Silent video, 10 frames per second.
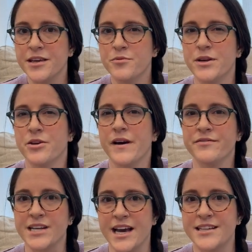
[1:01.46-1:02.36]
when you have
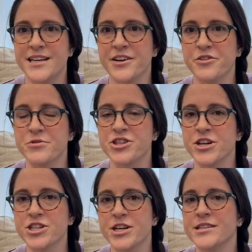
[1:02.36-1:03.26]
dietary
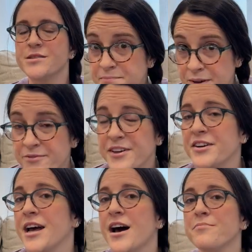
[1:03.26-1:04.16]
restrictions, but fear
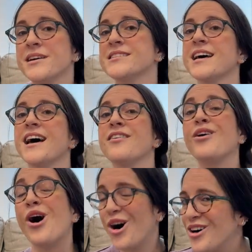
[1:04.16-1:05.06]
not, because I have
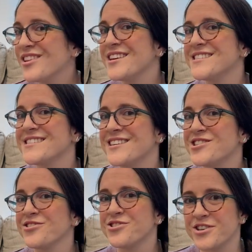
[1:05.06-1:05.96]
all the
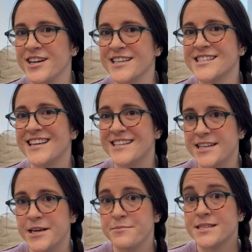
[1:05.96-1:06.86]
essential tricks and
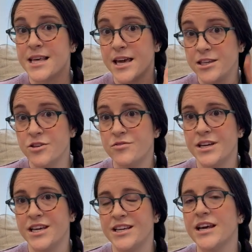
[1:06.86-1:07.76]
tips that you
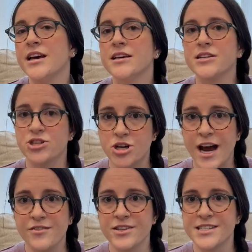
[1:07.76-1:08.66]
need to
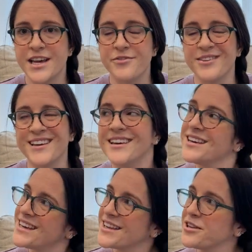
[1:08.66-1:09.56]
travel safely,
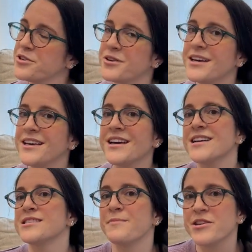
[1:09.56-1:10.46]
including a
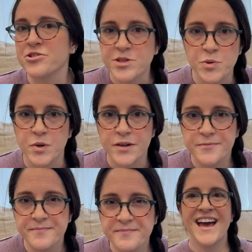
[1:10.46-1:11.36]
special
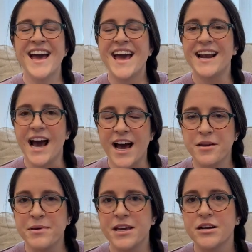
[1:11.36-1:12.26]
tool. And
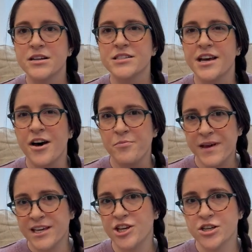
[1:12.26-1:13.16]
I'm here to help
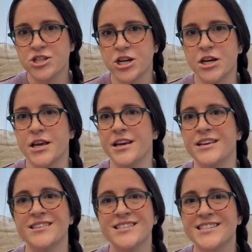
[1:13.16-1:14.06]
make your
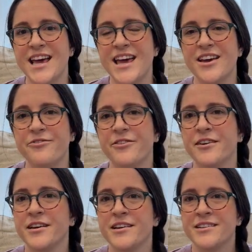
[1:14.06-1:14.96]
journey safe,
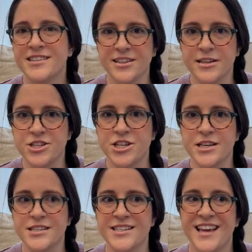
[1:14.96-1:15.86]

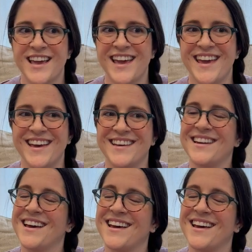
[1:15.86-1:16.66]
delicious, and